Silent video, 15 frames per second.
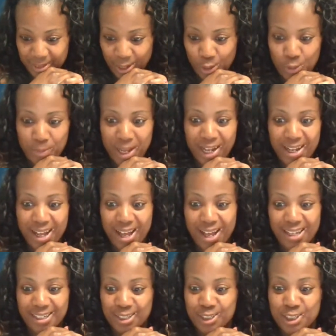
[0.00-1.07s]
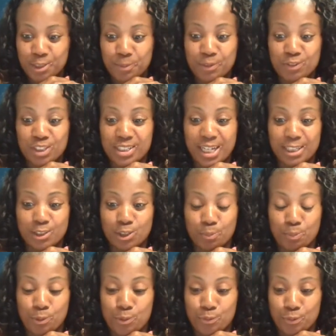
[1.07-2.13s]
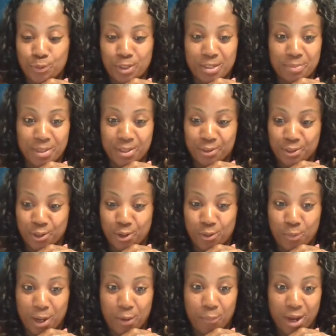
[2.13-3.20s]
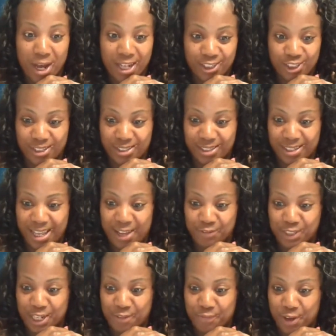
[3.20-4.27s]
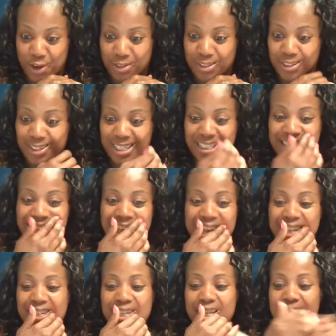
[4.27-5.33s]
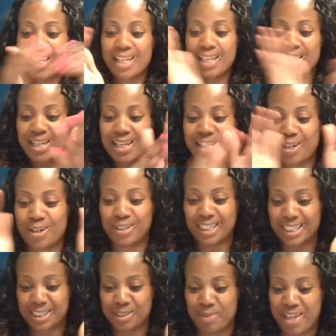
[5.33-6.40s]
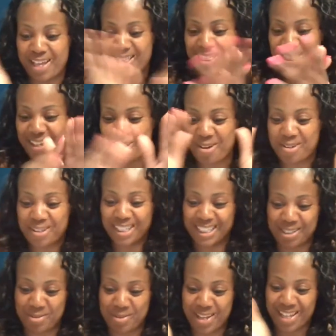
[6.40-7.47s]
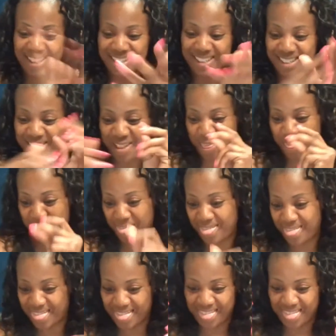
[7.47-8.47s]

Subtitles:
Oh my God, Elizabeth just got the approval email, y'all, while watching. After they look at that. Go, Elizabeth. Go, Elizabeth.